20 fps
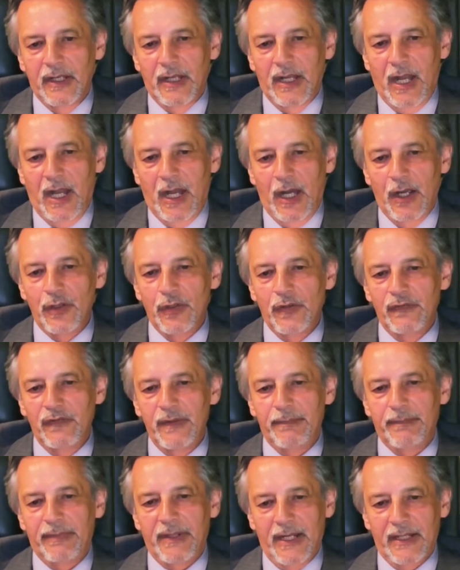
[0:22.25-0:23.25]
How do
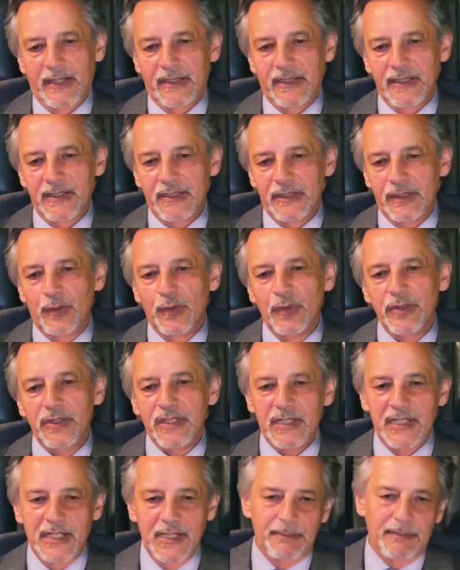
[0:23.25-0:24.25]
we practice good
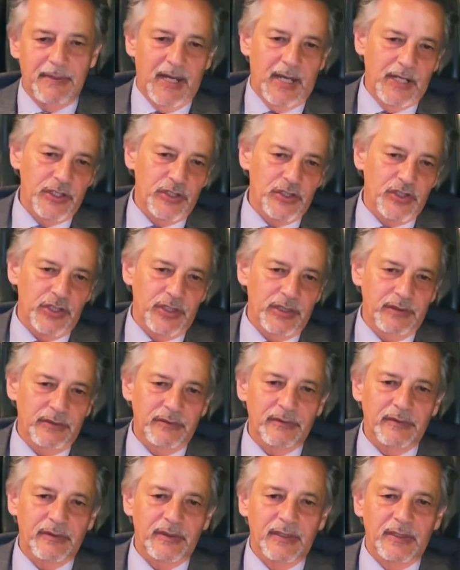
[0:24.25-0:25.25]
sleep
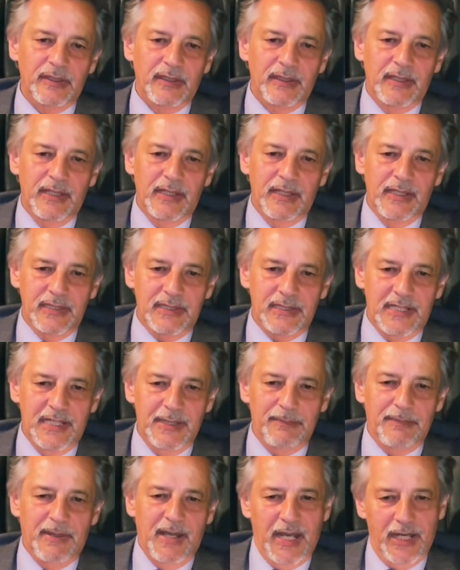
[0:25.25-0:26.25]
hygiene? Is
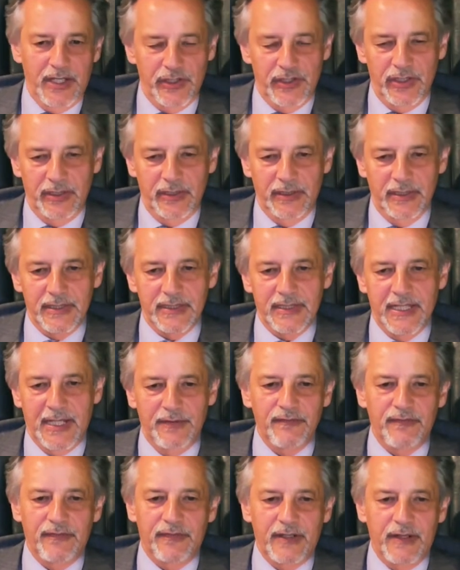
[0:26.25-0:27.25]
sleep hygiene the
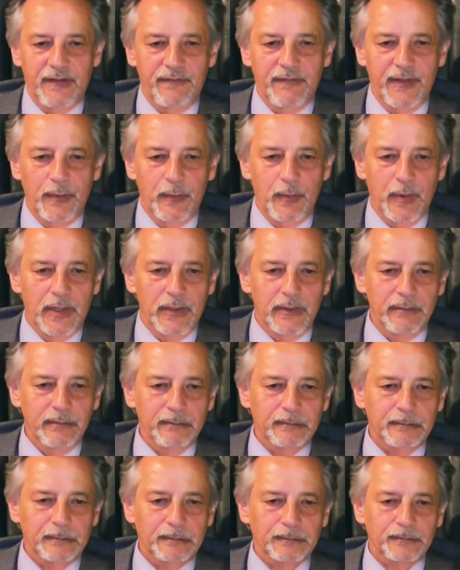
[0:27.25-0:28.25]
same for everyone?
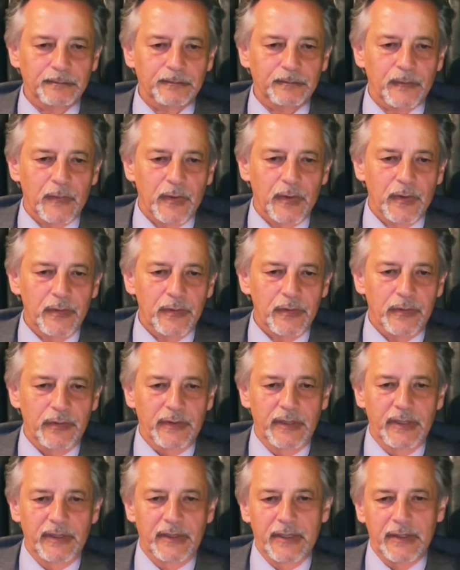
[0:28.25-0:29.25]
So
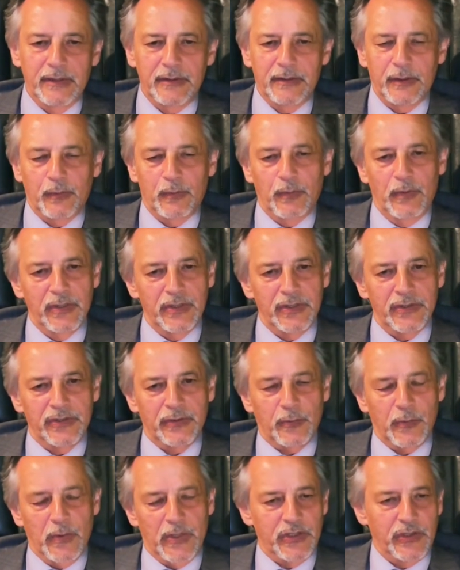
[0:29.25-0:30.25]
these are the
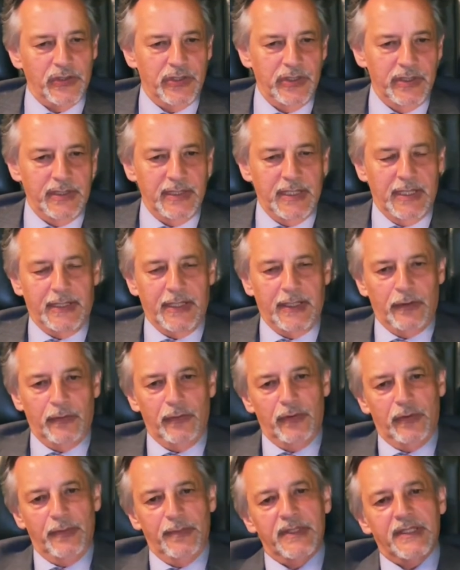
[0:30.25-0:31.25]
questions that are
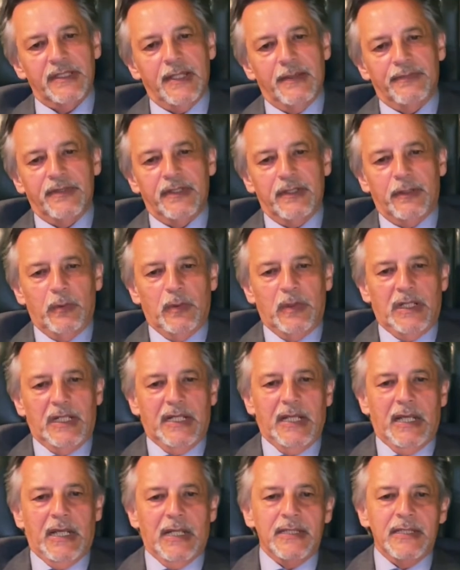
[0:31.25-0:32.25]
going to be
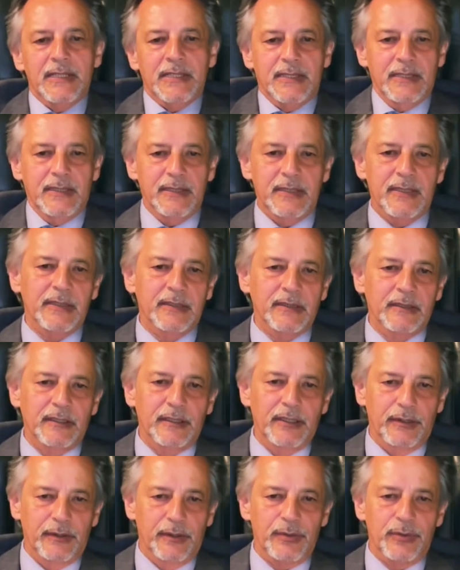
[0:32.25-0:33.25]
subsequently answered
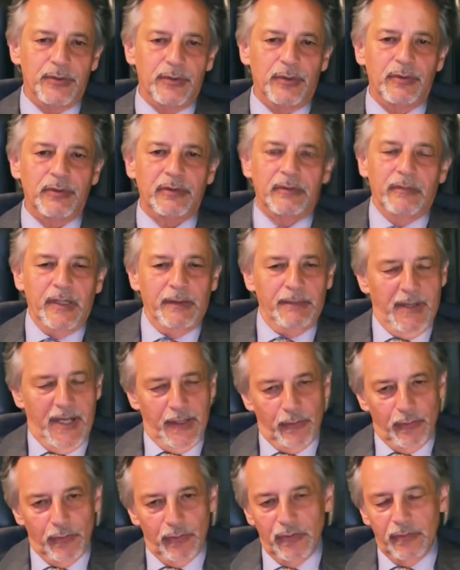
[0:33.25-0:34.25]
in the talk. In
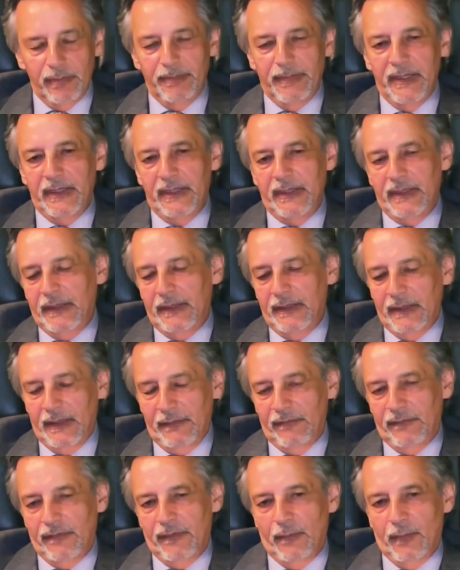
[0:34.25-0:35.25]
my own opinion,
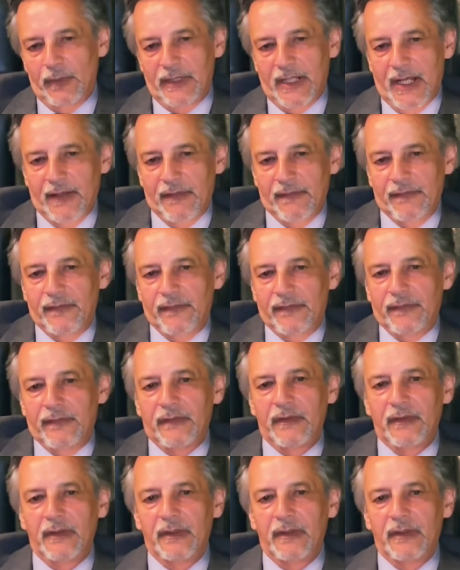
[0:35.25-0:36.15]
and from what I've